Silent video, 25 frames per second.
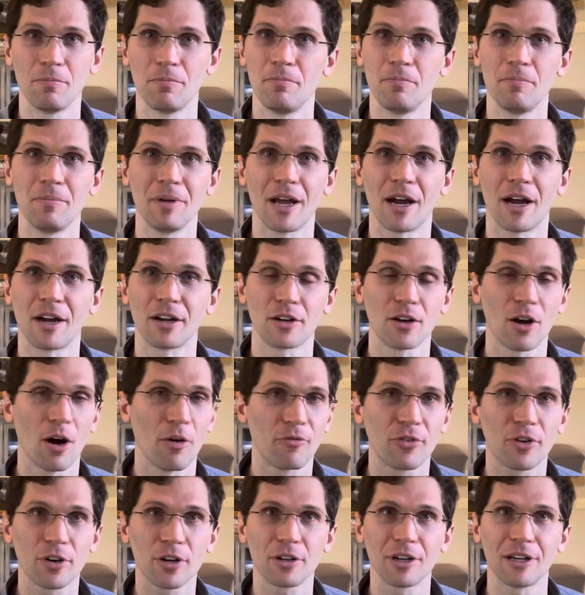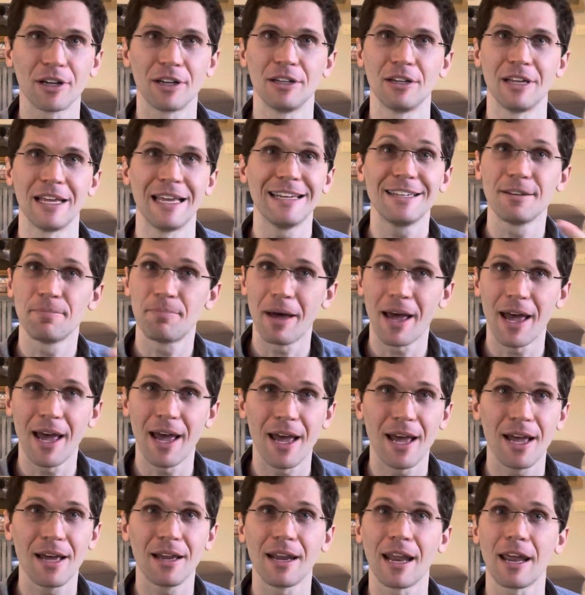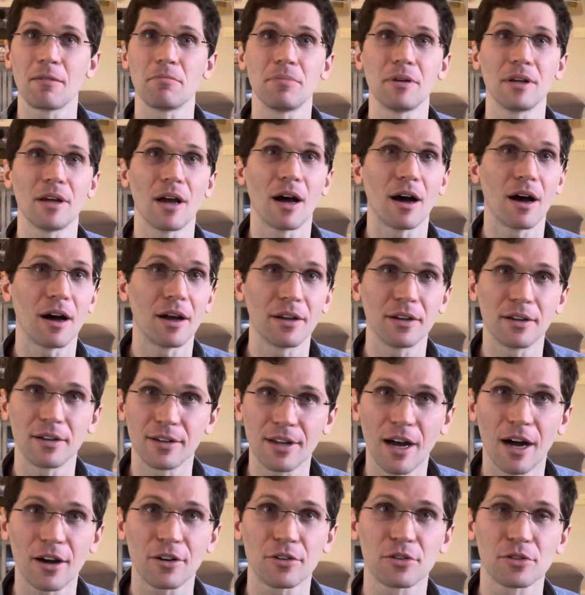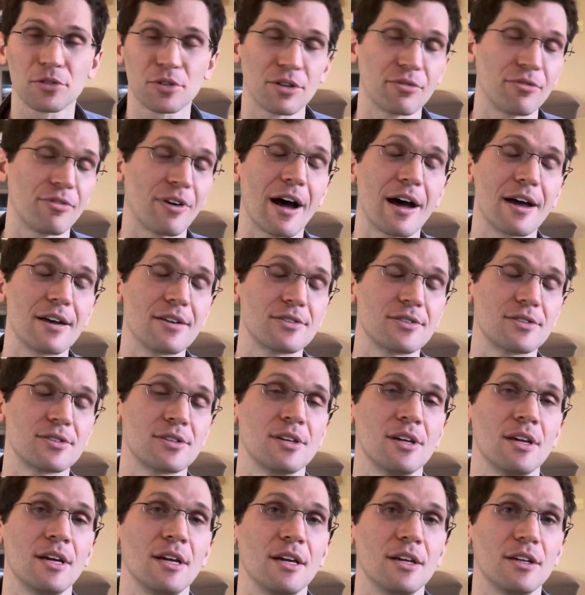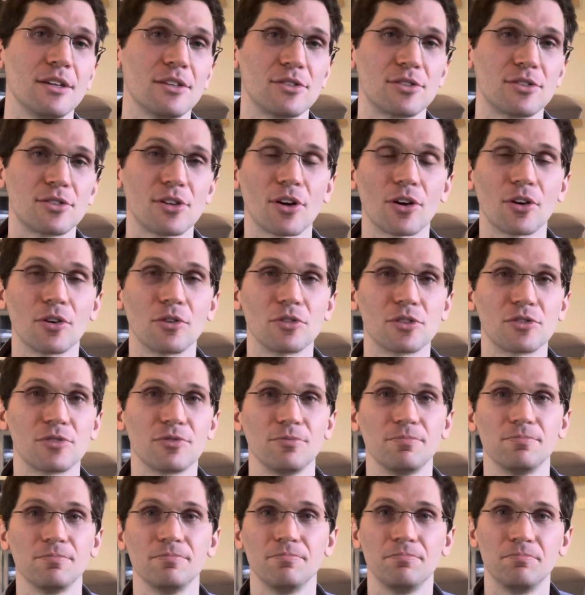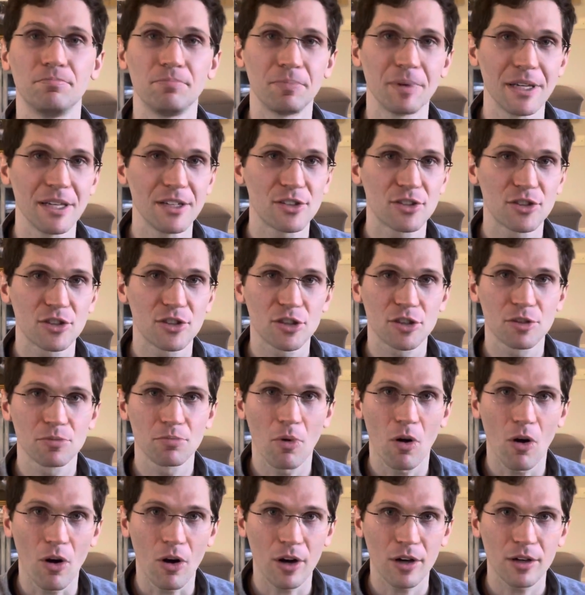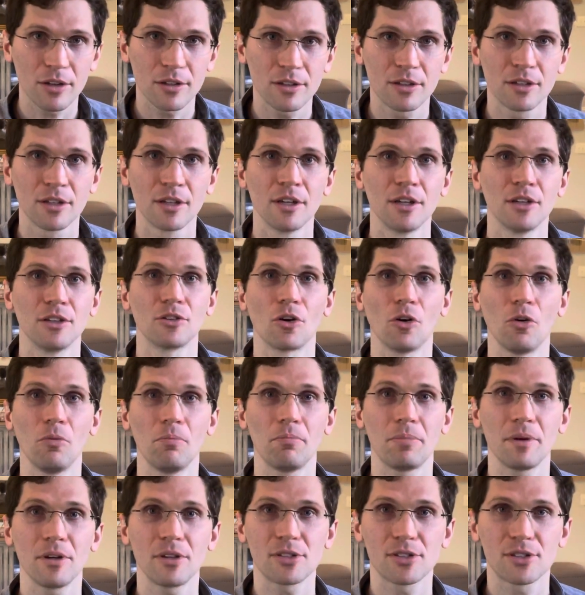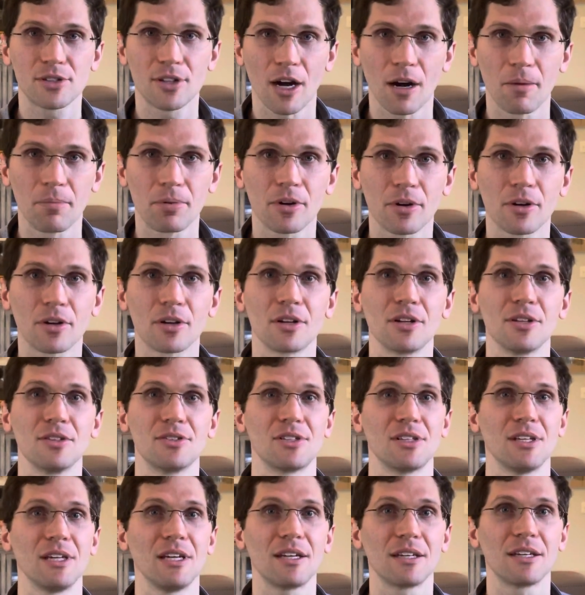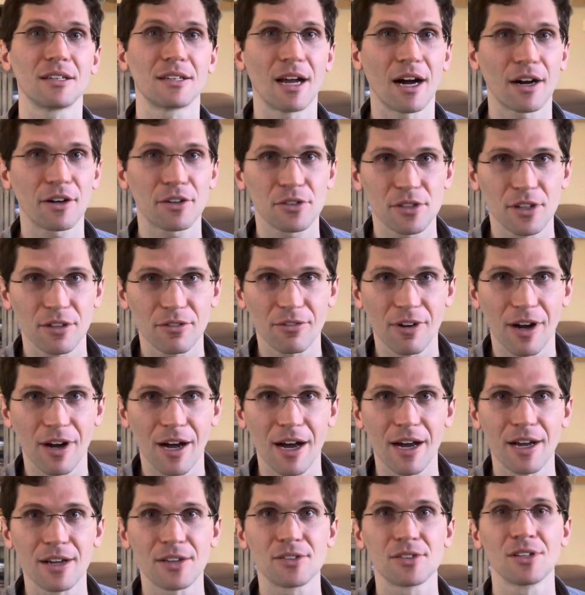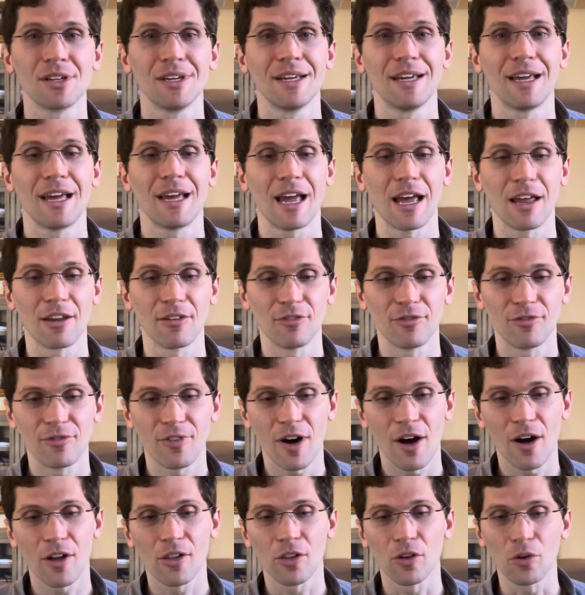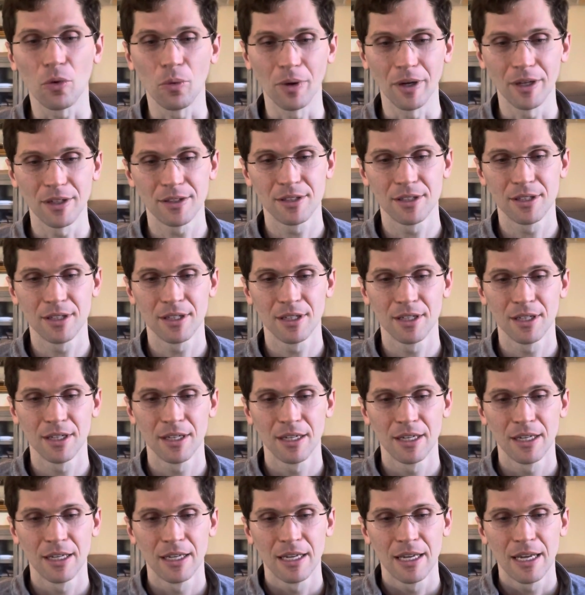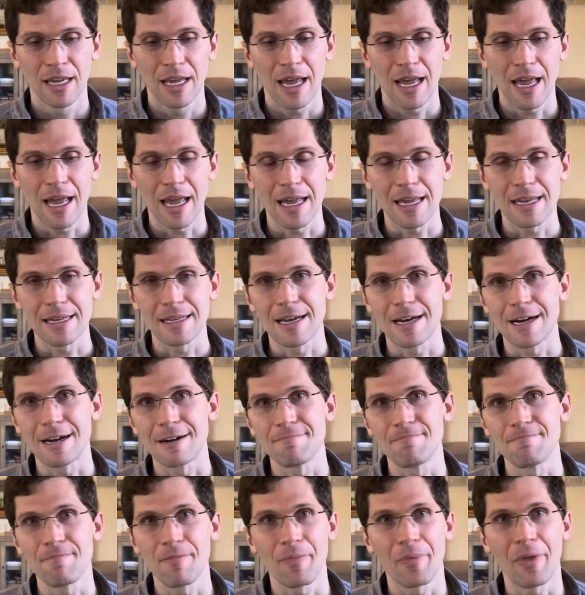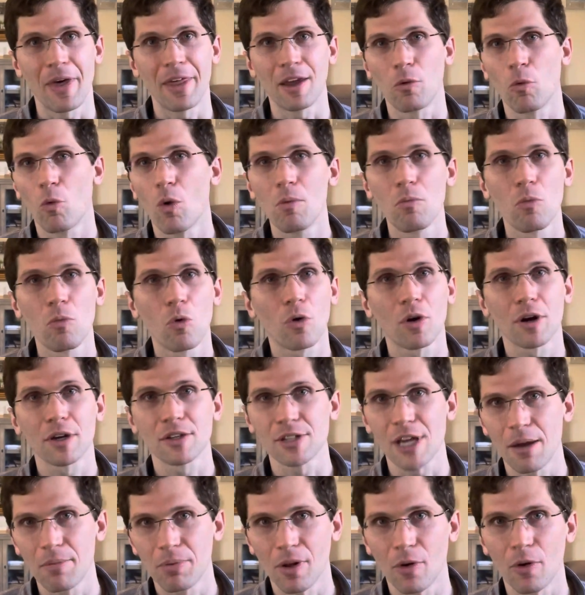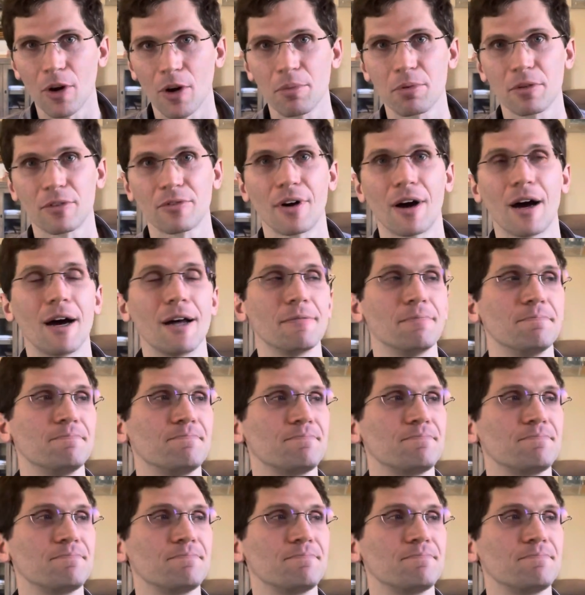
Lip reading: beyond comfort and into pain and beyond doctor's advice. So just be smart, don't be stubborn, seek doctor's advice and follow it. And I think one more example I want to provide.